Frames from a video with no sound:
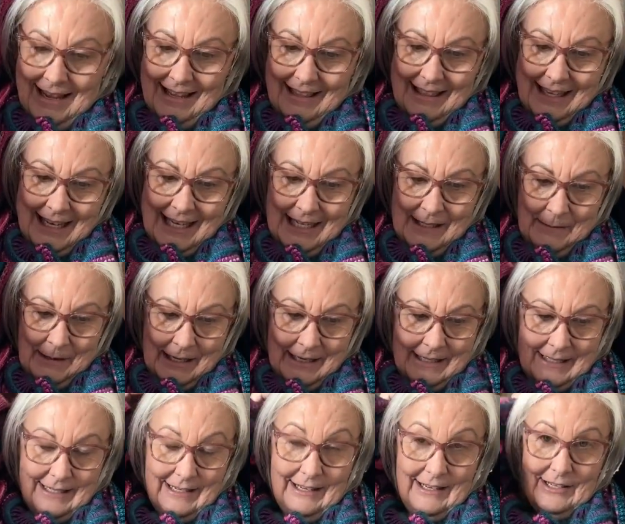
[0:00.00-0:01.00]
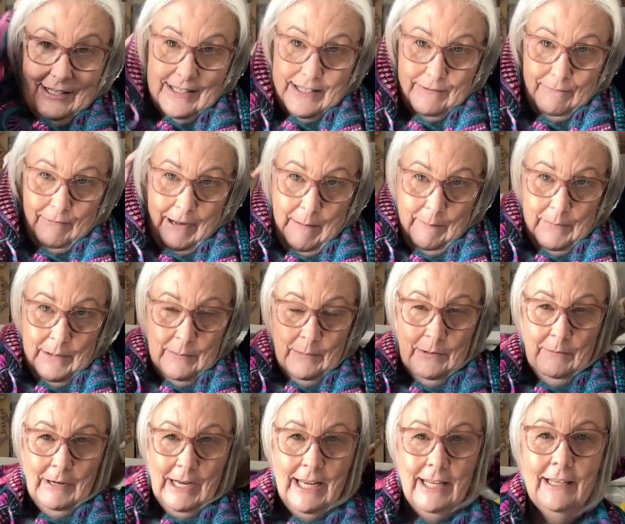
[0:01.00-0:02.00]
these ones, I just wrap them
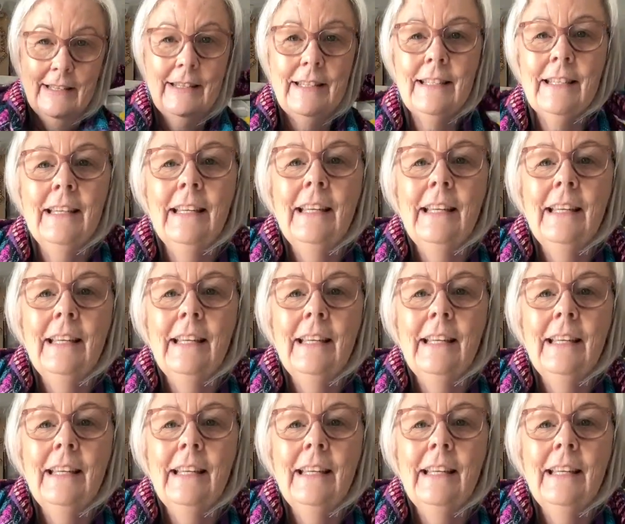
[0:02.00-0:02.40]
around